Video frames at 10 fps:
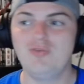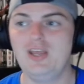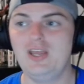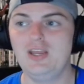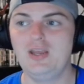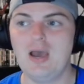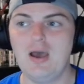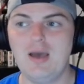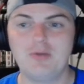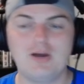a
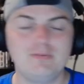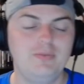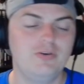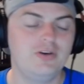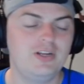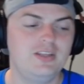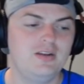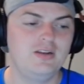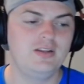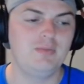uh, probability
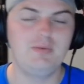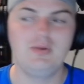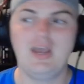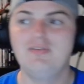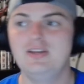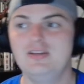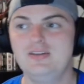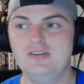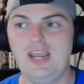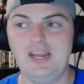than, than maybe
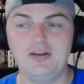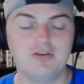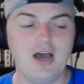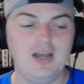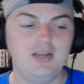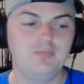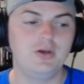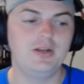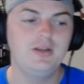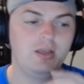having eight or nine.
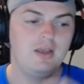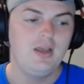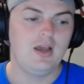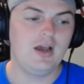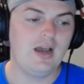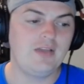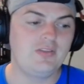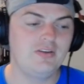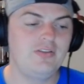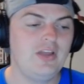But uh, at
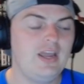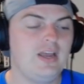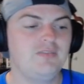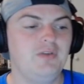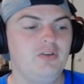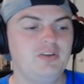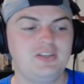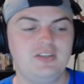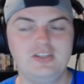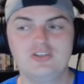the end of the day, at the very
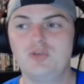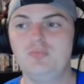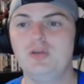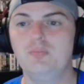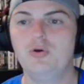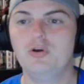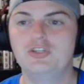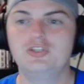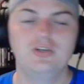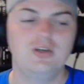least, I think this could be a
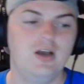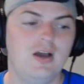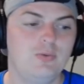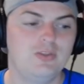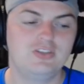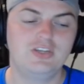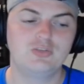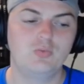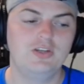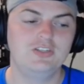push uh, with the
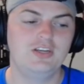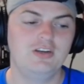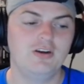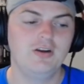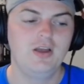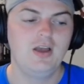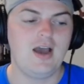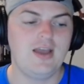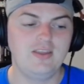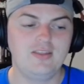six wins here.
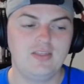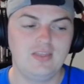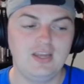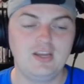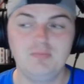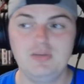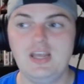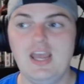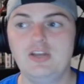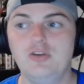I think that they can
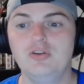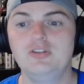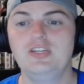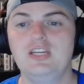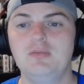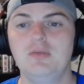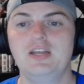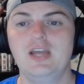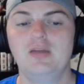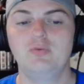be a good team
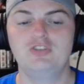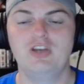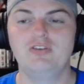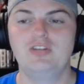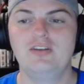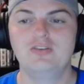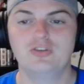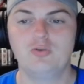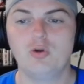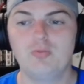again with Jalon
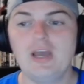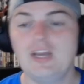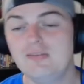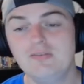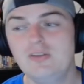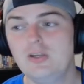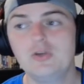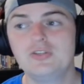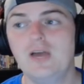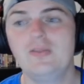Daniels, a quarterback, and even if he
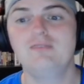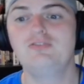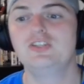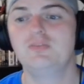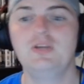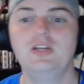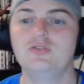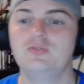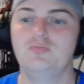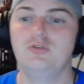goes down, they have Jason Bean,
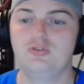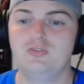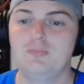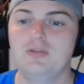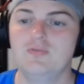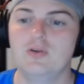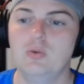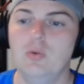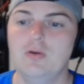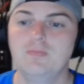who's, who's stepped in
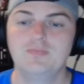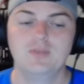very well.